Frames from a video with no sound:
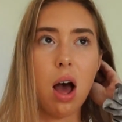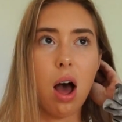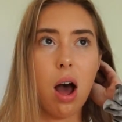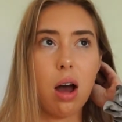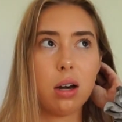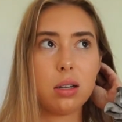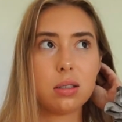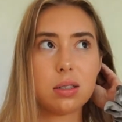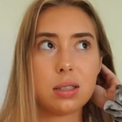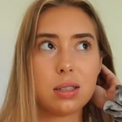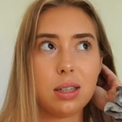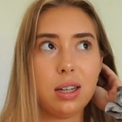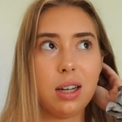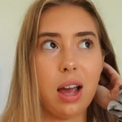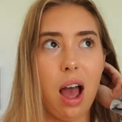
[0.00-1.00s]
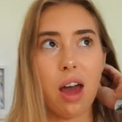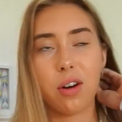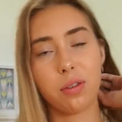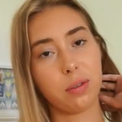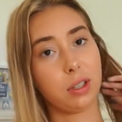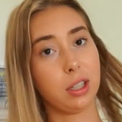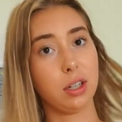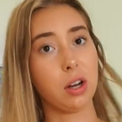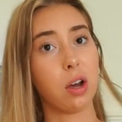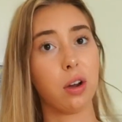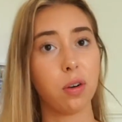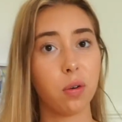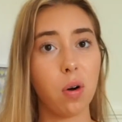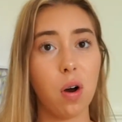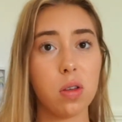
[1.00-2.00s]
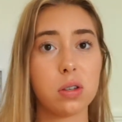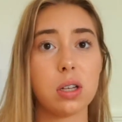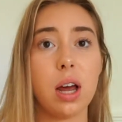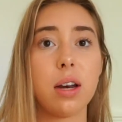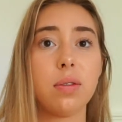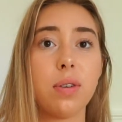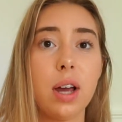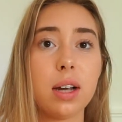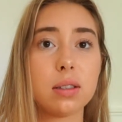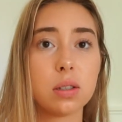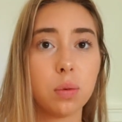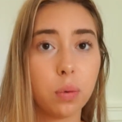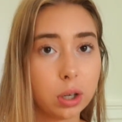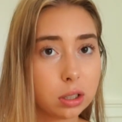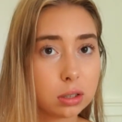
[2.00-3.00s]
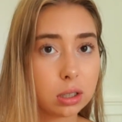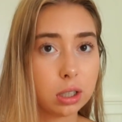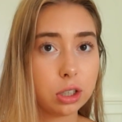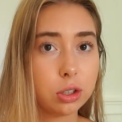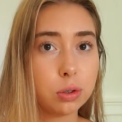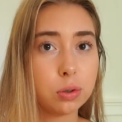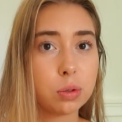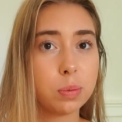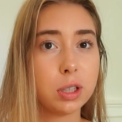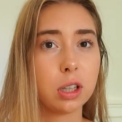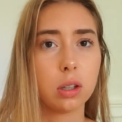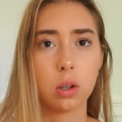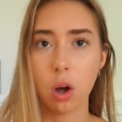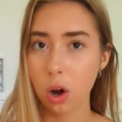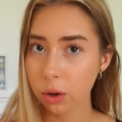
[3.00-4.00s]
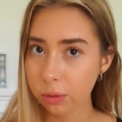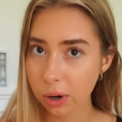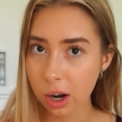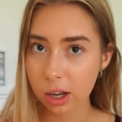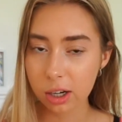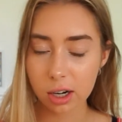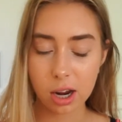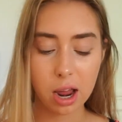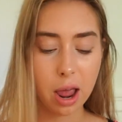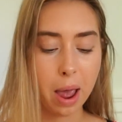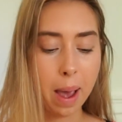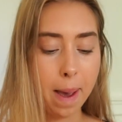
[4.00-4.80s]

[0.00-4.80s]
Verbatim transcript: Honestly, I don't really know all the side effects and what it's gonna do to me in the long run.